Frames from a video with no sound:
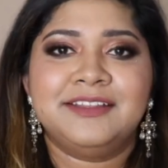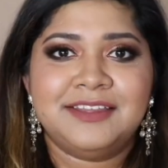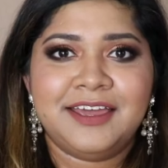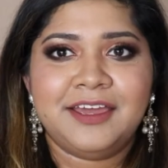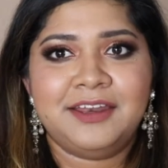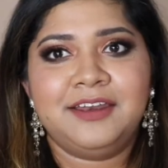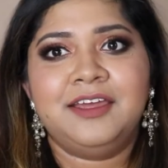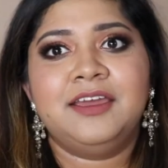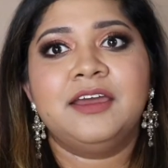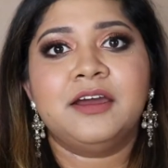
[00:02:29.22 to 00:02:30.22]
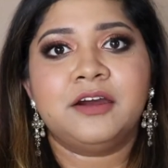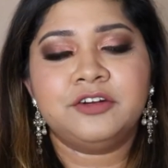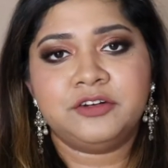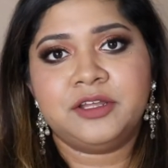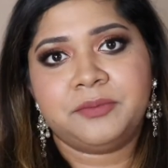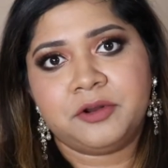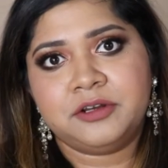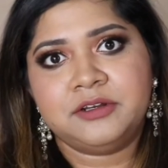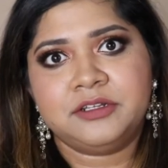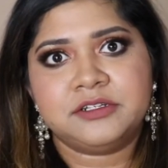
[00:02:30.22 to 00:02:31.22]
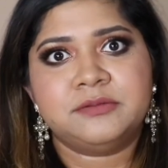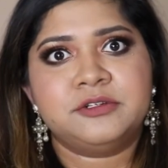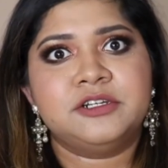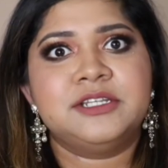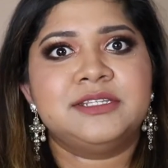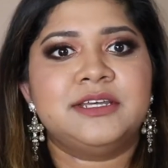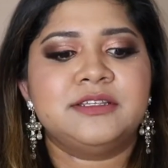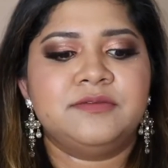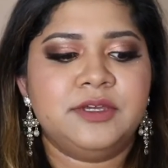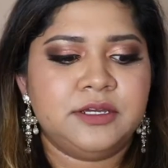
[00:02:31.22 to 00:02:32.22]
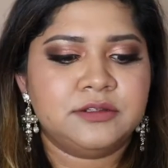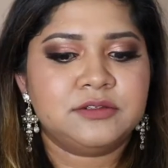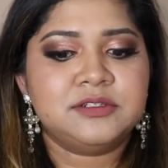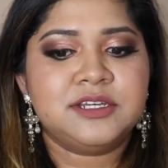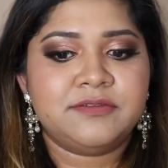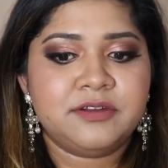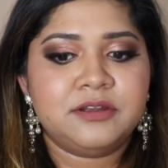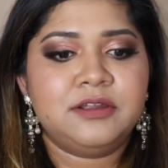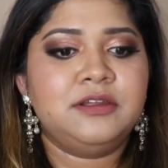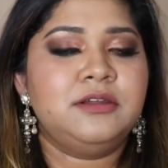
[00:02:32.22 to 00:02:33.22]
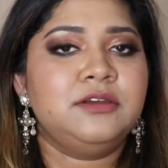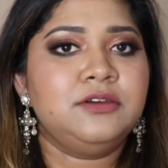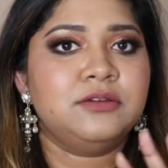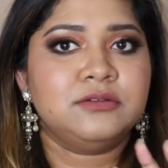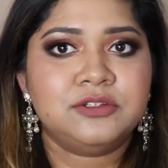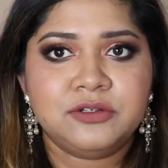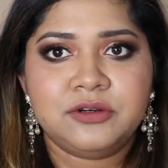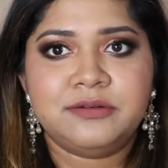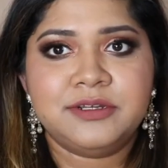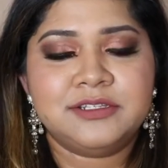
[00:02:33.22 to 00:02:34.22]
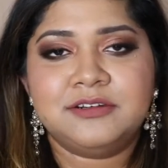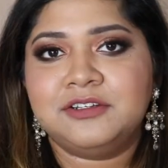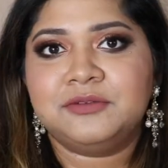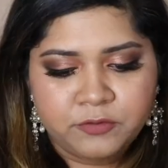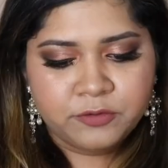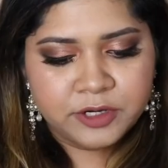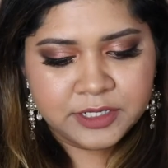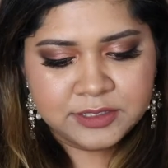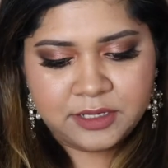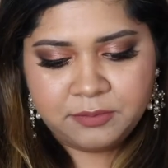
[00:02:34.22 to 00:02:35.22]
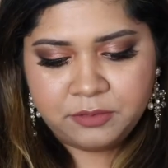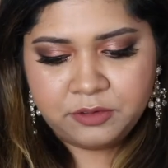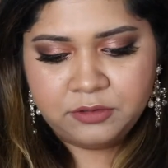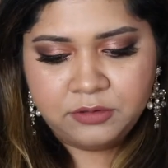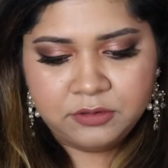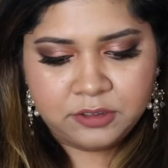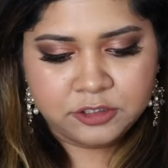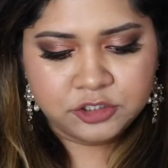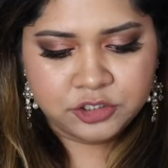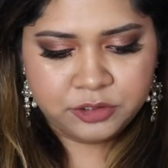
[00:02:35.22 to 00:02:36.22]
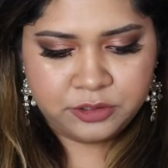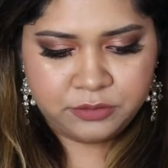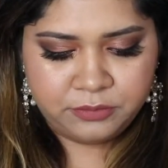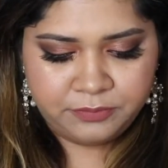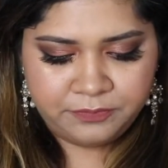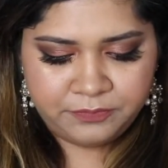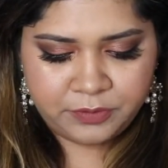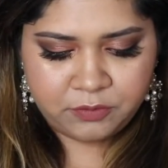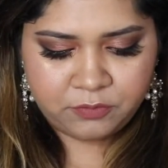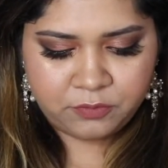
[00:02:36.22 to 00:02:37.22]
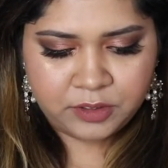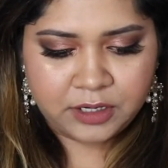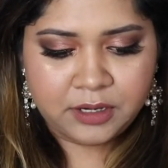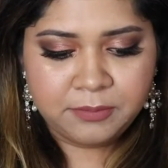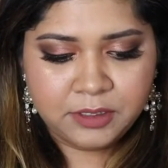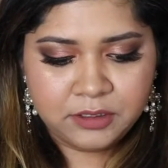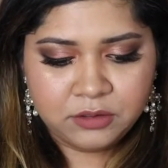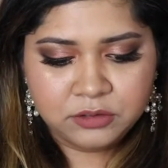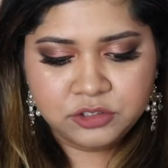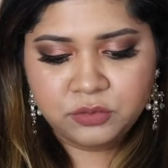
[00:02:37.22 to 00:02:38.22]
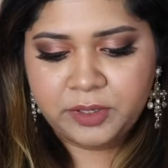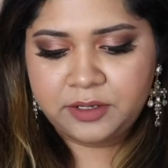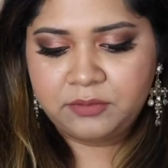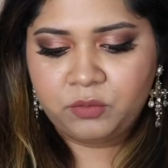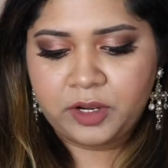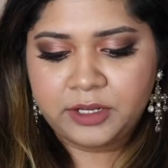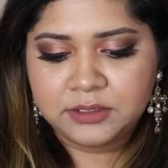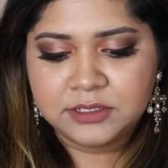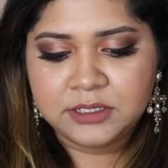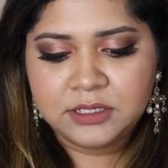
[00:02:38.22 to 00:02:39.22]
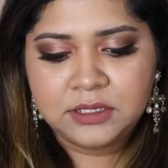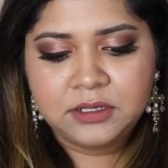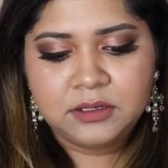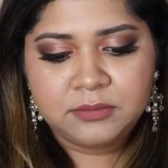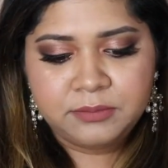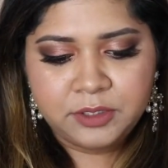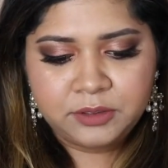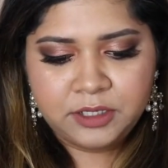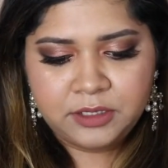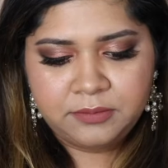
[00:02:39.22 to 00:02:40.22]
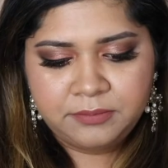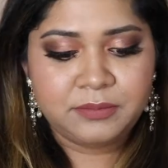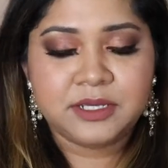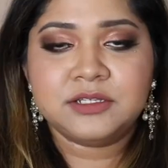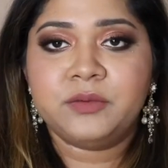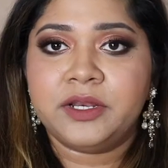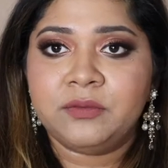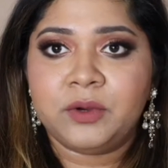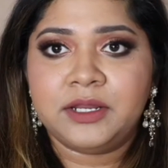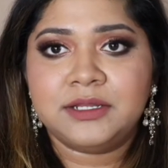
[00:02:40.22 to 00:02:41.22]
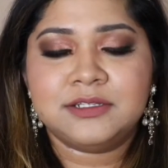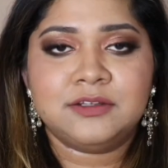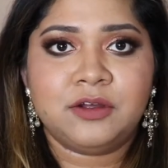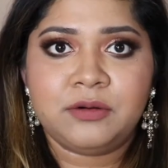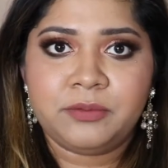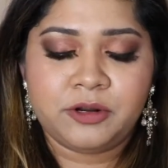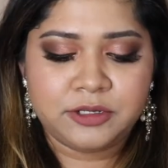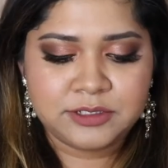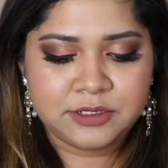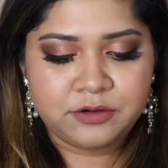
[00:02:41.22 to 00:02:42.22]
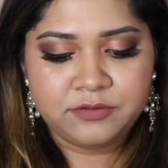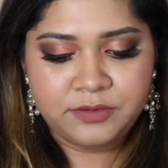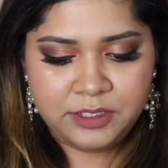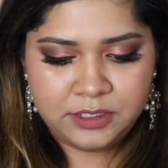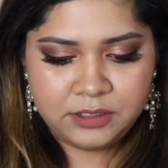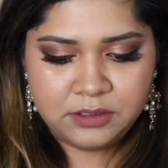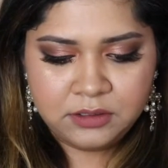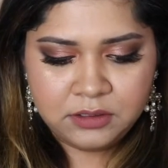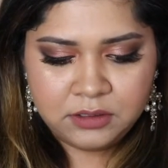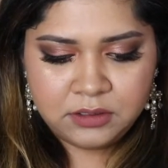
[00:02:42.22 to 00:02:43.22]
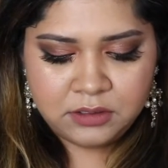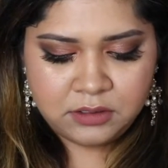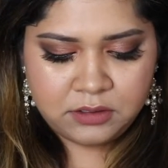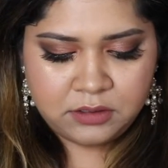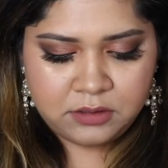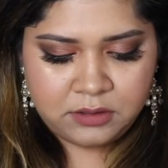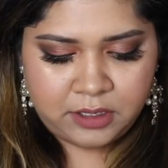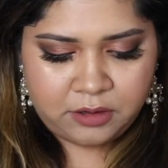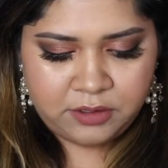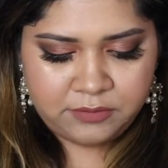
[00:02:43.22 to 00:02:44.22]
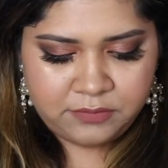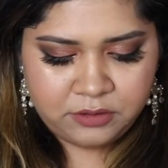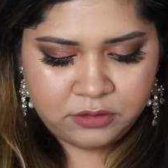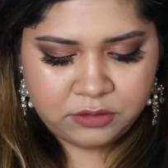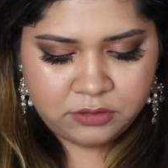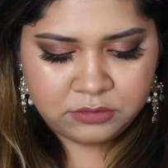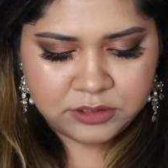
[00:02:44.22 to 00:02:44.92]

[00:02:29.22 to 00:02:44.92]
then under that product description it says vegan. So definitely, do your research. For example, I'll show you. I'm gonna go to Wet n Wild Beauty because Wet n Wild has a lot of products that are vegan. Now if you go